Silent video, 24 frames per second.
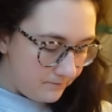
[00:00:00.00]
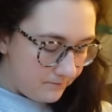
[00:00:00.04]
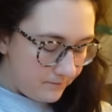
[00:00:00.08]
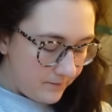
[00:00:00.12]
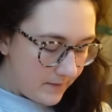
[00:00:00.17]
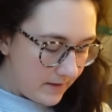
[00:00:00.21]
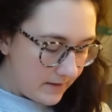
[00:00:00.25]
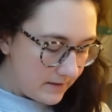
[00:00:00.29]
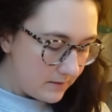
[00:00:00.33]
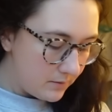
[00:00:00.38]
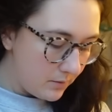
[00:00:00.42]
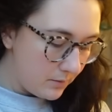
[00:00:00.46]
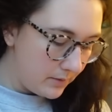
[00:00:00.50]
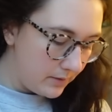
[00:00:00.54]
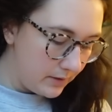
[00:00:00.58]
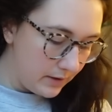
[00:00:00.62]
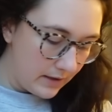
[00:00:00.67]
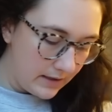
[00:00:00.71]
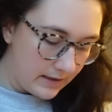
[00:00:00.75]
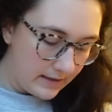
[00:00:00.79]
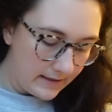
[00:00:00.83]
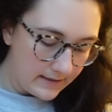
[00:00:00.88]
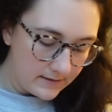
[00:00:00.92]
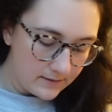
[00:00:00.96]
This is what we're
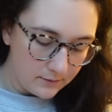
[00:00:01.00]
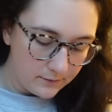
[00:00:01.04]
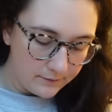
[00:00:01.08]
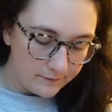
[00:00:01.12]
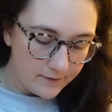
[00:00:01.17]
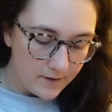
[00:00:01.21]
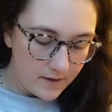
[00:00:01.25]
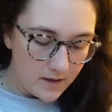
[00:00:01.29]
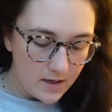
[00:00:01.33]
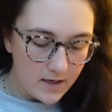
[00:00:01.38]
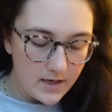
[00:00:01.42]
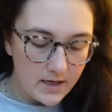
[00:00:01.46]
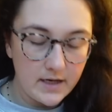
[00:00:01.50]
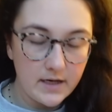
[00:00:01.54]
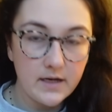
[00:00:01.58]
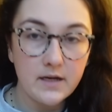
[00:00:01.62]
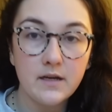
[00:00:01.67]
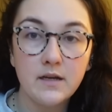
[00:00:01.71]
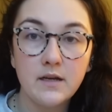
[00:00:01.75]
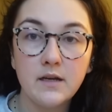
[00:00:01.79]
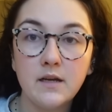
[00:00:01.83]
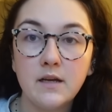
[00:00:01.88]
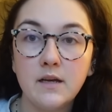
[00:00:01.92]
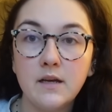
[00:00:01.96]
looking like so far.
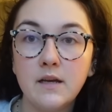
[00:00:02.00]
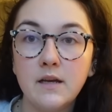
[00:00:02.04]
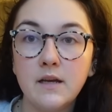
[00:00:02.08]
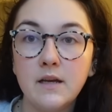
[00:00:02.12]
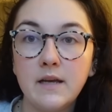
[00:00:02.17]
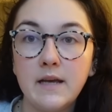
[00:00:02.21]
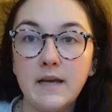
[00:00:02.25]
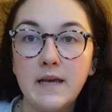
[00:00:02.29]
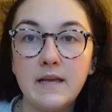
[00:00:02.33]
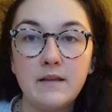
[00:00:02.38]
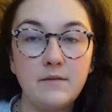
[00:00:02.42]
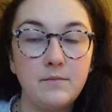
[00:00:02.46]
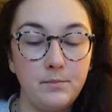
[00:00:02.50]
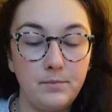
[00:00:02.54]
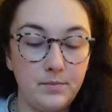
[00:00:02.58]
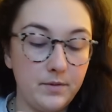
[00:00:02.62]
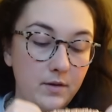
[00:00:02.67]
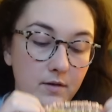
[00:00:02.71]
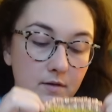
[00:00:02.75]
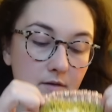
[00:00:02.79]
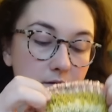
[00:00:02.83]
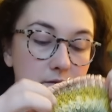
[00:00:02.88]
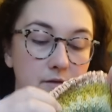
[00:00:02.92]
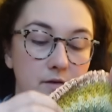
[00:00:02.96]
It's
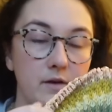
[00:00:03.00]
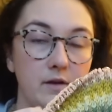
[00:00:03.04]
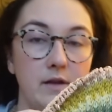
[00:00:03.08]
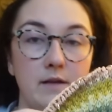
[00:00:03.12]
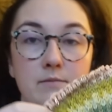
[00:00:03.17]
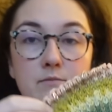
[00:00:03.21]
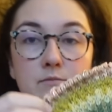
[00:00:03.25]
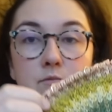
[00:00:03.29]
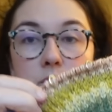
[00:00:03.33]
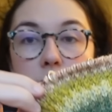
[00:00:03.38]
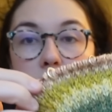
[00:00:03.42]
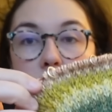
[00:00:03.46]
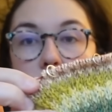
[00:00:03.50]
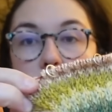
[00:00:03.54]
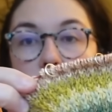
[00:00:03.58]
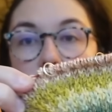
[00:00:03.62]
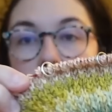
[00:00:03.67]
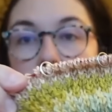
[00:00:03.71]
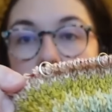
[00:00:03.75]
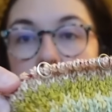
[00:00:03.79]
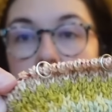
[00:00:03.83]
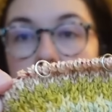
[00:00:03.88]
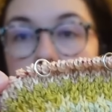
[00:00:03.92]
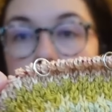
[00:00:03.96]
beautiful, I'm really, really
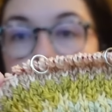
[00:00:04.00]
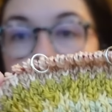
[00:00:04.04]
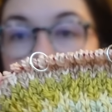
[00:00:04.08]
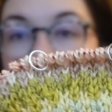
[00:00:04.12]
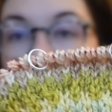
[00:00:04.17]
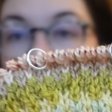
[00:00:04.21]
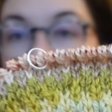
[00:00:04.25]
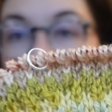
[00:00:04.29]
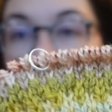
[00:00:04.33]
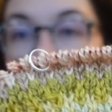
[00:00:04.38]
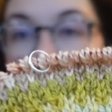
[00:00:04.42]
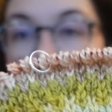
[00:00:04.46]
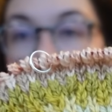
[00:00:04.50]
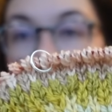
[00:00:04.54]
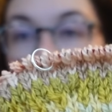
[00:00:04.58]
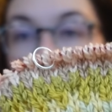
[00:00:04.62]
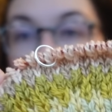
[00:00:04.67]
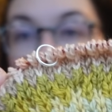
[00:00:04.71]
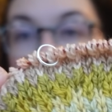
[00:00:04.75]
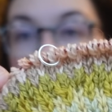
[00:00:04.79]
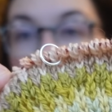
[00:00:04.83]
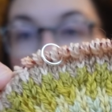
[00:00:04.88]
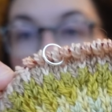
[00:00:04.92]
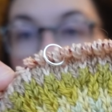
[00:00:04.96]
liking it.
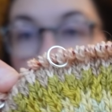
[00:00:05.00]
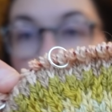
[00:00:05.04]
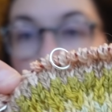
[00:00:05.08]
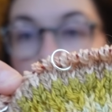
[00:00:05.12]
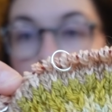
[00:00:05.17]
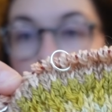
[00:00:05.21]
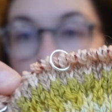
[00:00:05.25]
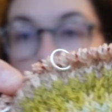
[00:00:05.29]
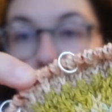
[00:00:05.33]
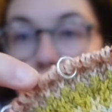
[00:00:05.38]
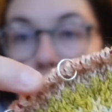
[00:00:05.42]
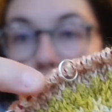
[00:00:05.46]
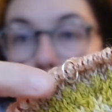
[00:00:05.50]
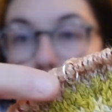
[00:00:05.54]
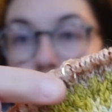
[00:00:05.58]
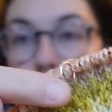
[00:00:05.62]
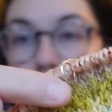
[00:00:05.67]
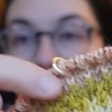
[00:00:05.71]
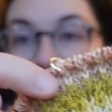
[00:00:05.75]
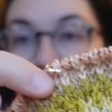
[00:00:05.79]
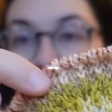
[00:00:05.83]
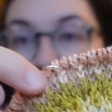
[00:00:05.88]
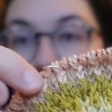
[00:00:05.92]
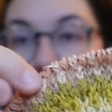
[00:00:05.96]
And there
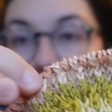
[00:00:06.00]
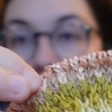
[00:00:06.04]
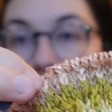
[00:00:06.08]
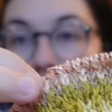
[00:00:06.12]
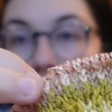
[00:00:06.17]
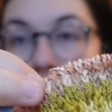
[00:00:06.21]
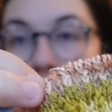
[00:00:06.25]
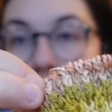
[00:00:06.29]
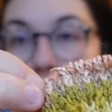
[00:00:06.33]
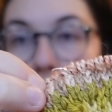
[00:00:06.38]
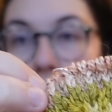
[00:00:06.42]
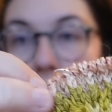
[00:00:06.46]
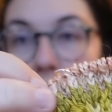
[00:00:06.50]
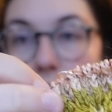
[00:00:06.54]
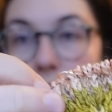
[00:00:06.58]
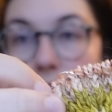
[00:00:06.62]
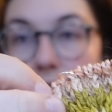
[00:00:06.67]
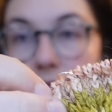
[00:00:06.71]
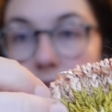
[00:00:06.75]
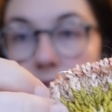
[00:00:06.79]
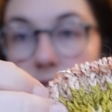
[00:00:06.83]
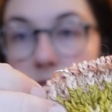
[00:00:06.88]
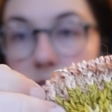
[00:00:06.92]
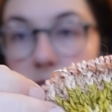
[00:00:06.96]
should have been, like,
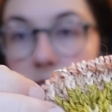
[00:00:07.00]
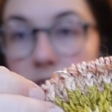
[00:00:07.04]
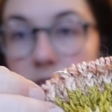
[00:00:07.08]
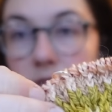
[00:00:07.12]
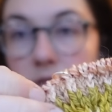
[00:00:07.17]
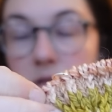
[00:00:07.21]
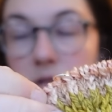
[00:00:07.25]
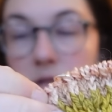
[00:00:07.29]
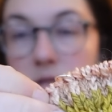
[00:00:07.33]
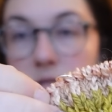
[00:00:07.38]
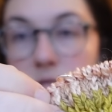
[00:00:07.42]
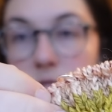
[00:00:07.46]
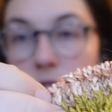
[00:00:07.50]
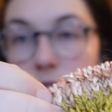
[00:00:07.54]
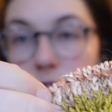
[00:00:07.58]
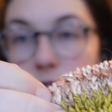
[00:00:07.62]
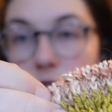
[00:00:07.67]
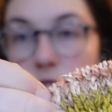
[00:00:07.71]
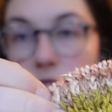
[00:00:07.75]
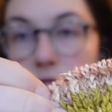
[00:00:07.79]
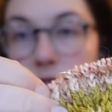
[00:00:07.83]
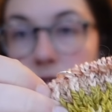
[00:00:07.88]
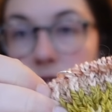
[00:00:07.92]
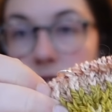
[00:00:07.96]
between this sort of
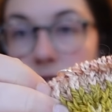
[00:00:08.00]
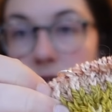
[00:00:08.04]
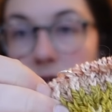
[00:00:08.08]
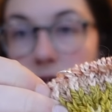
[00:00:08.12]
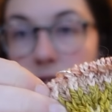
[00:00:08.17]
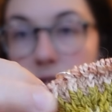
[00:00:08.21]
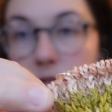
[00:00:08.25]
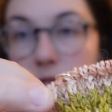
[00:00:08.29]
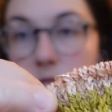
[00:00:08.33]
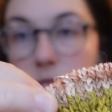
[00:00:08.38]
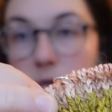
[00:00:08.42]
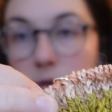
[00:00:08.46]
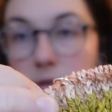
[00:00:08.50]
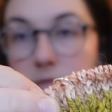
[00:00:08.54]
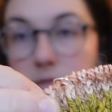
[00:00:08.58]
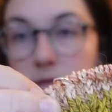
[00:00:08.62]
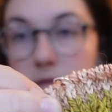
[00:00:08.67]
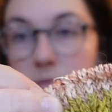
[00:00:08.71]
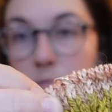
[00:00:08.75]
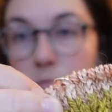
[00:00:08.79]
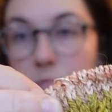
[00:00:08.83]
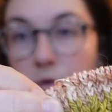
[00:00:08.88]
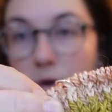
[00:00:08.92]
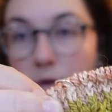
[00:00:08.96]
greeny yellow and
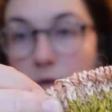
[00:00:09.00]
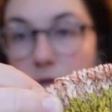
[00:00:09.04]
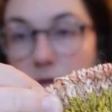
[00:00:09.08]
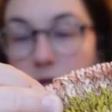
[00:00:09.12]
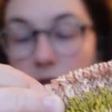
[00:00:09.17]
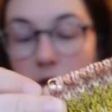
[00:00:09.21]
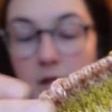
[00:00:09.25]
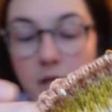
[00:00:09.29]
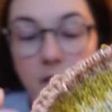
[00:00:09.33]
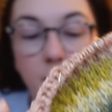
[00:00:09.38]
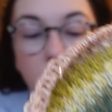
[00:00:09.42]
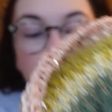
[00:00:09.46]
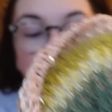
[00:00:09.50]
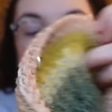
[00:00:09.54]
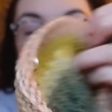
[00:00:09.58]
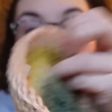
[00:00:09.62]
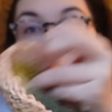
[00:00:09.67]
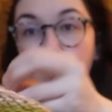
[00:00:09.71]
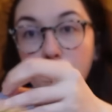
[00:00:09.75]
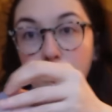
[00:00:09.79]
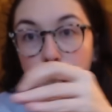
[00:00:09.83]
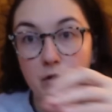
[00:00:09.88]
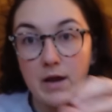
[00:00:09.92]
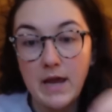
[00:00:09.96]
this browny colour, a
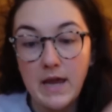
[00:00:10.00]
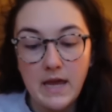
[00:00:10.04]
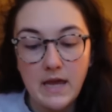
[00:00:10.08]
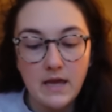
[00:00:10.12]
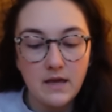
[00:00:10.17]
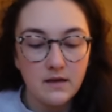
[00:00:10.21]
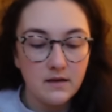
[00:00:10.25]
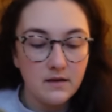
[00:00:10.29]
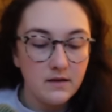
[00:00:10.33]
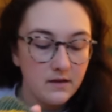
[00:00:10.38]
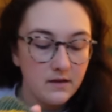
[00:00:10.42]
grey.